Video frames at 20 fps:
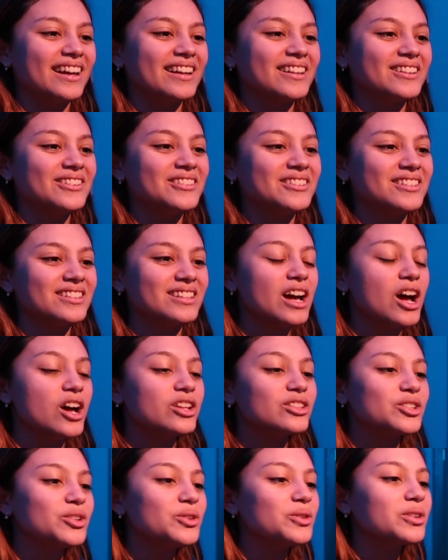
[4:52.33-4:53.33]
I got kicked
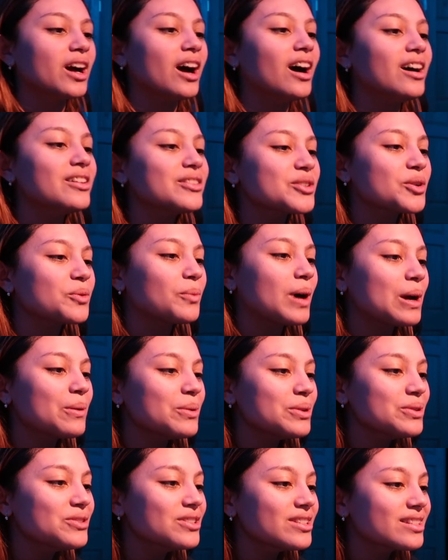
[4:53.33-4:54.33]
out. Dude, Hunter, why
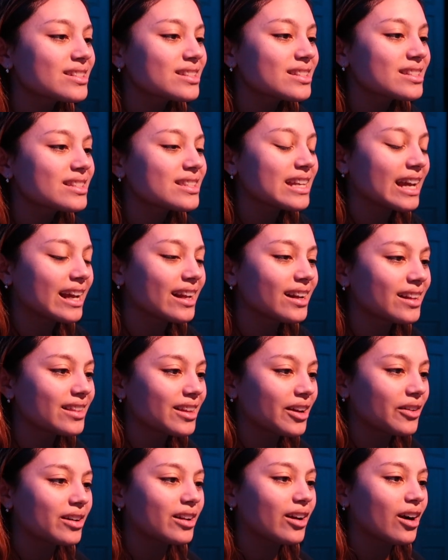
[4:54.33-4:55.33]
were you just standing
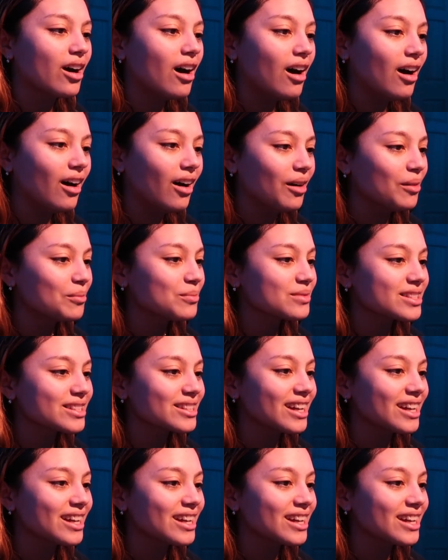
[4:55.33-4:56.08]
there in comms?